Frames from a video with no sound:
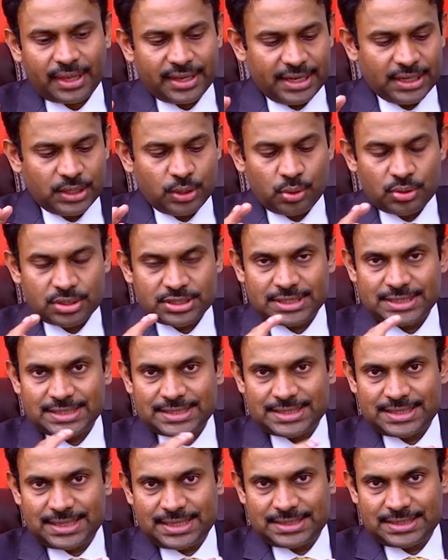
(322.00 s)
it goes and
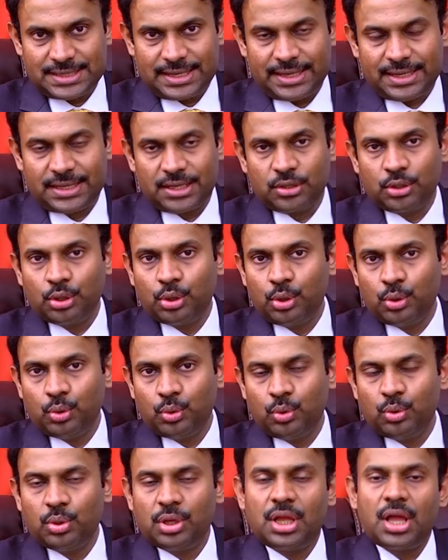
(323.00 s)
sticks like a
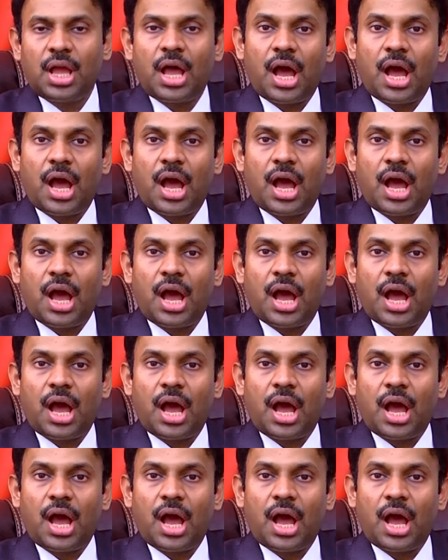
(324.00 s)
glue